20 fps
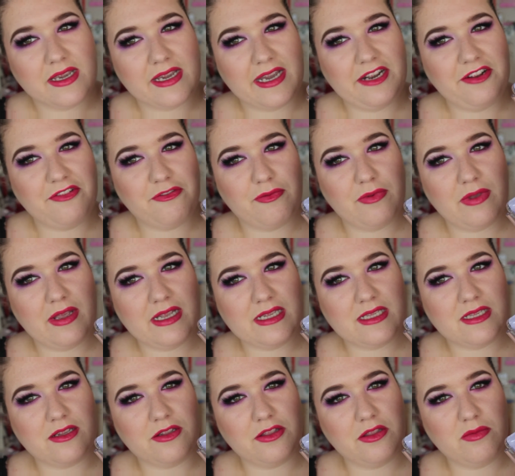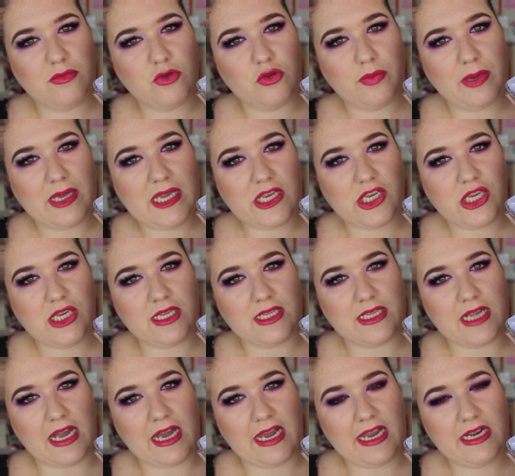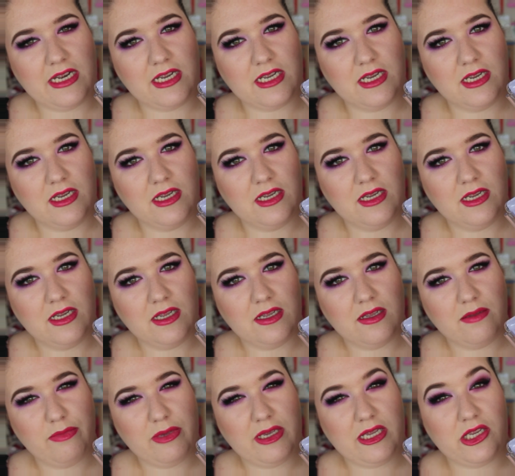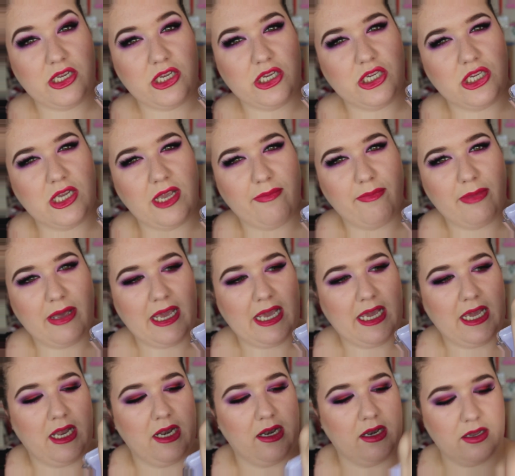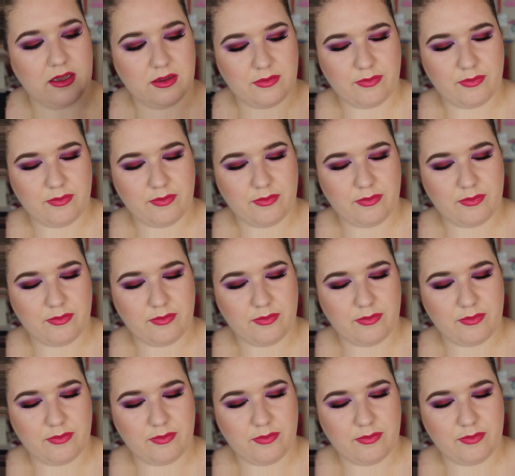kind of, it's on the more peachy side, peachy champagne,